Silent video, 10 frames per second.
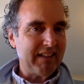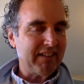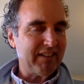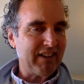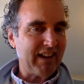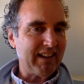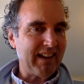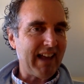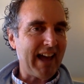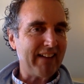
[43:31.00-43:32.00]
suggest
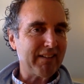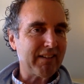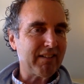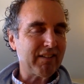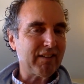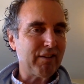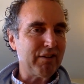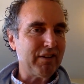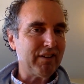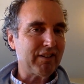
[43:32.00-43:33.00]
asked
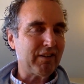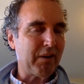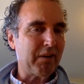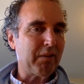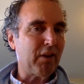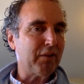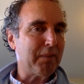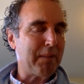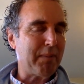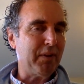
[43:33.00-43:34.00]
students or those
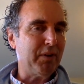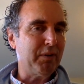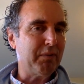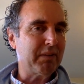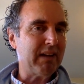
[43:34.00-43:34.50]
people who